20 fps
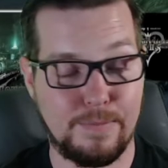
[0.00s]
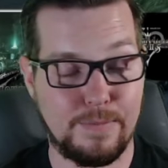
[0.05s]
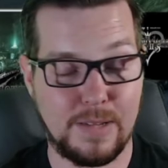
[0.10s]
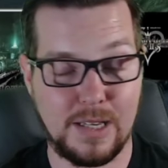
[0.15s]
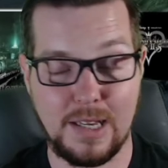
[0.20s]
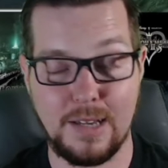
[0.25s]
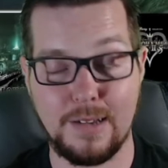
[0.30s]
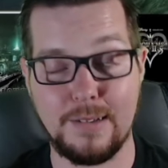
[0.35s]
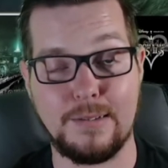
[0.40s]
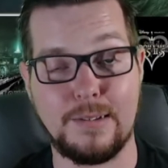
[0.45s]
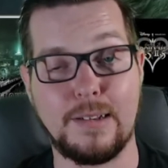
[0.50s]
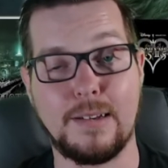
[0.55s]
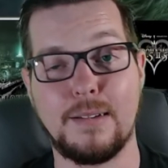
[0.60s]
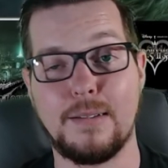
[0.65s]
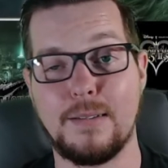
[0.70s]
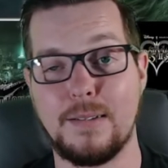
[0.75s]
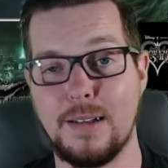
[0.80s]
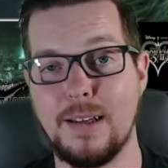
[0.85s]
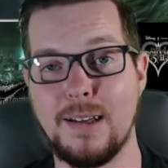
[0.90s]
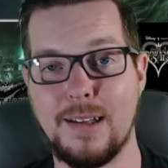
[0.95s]
killed it.
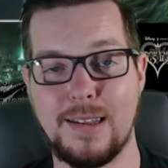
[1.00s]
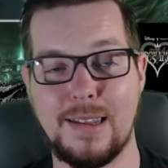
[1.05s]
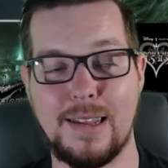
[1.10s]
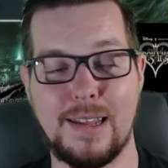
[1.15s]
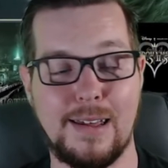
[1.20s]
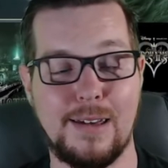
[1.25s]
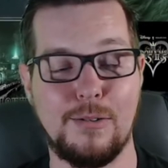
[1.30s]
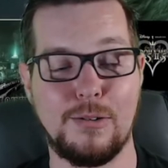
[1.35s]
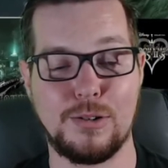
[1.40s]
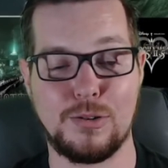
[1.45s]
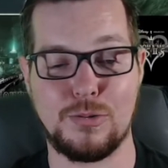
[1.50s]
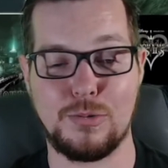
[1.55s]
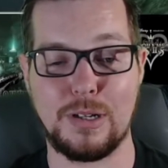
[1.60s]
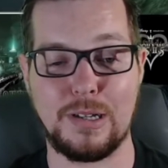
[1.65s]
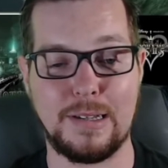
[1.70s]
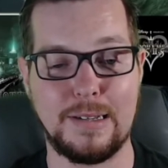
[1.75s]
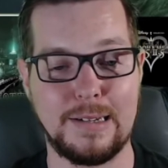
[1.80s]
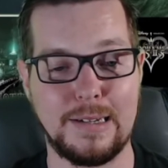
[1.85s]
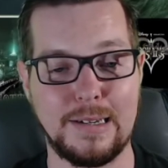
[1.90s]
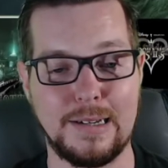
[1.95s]
It was
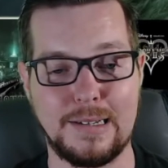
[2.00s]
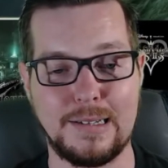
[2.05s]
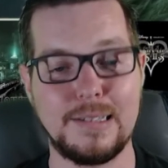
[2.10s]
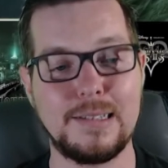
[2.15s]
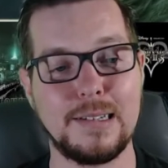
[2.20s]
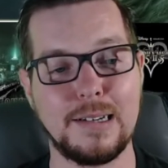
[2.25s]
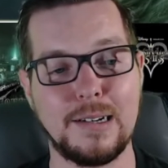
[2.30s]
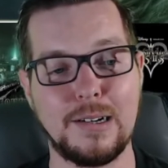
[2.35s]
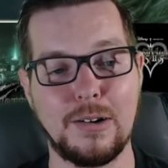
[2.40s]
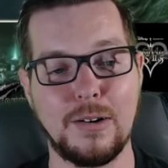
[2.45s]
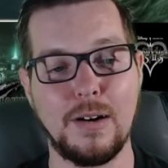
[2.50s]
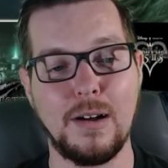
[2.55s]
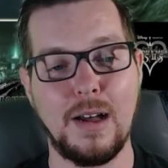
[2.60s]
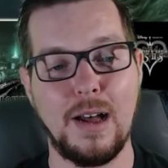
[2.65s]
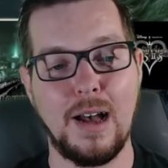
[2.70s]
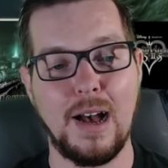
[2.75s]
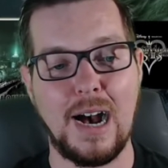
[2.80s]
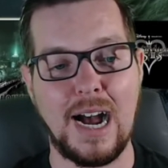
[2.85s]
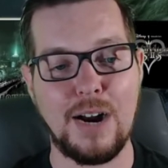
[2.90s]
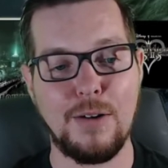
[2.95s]
really good. So
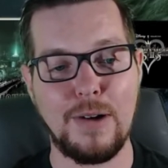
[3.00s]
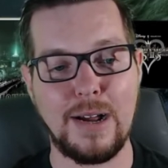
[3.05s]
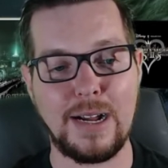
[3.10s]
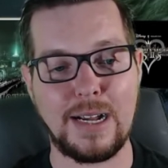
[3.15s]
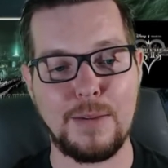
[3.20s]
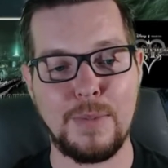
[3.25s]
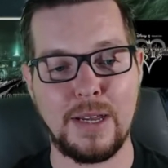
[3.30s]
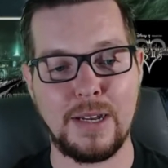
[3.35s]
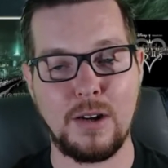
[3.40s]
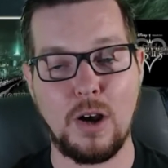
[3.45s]
I recommend...